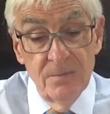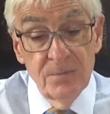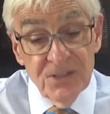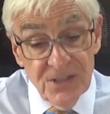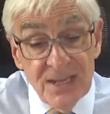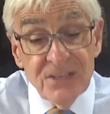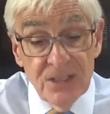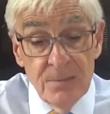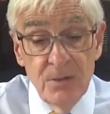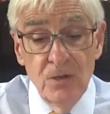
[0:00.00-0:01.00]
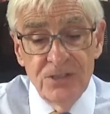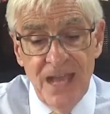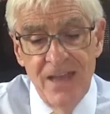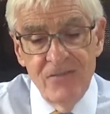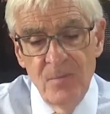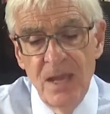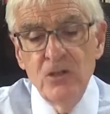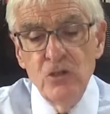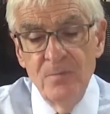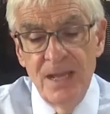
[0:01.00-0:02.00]
Precisely because
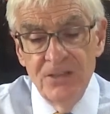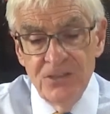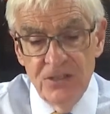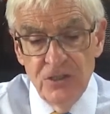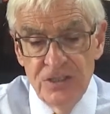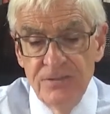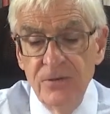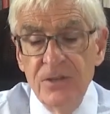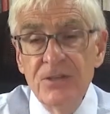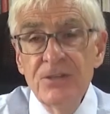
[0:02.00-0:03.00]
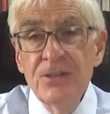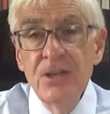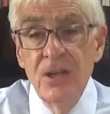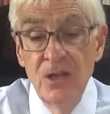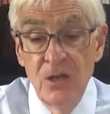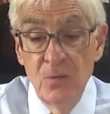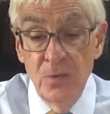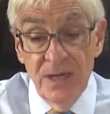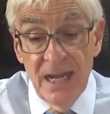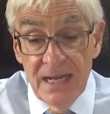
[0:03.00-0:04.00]
affirmation makes such a difference,
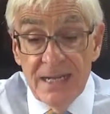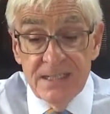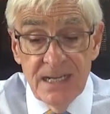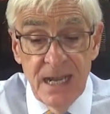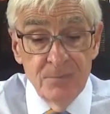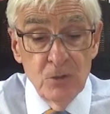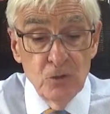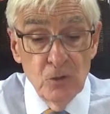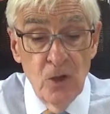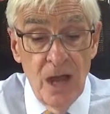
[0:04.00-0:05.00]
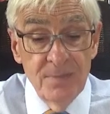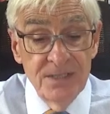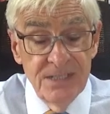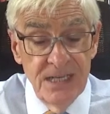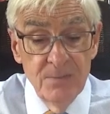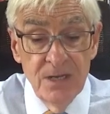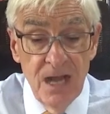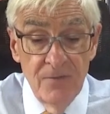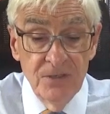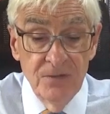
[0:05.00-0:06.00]
when I later came to draw up a team
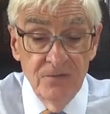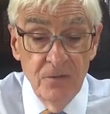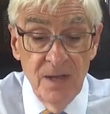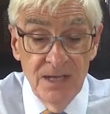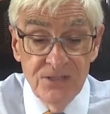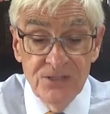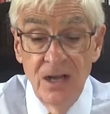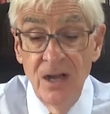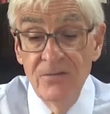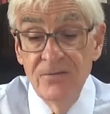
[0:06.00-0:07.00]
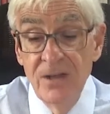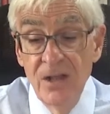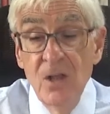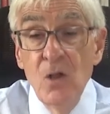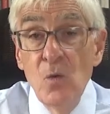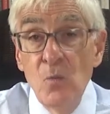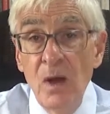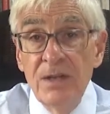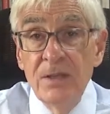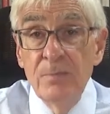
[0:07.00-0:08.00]
covenant for my staff,
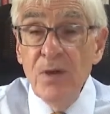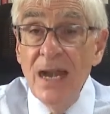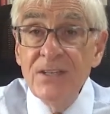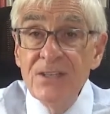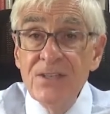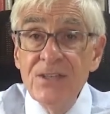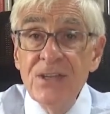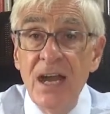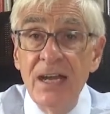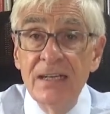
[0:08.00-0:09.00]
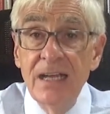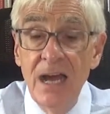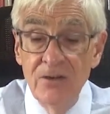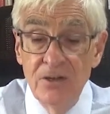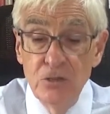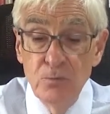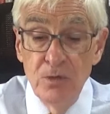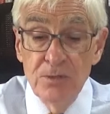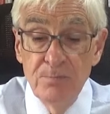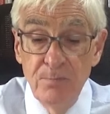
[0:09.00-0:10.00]
one of the practices I encouraged
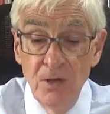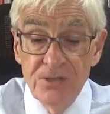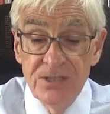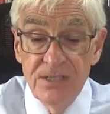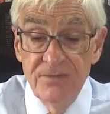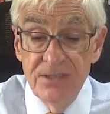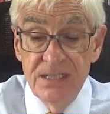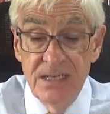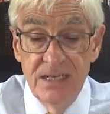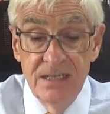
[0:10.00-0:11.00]
was positivity.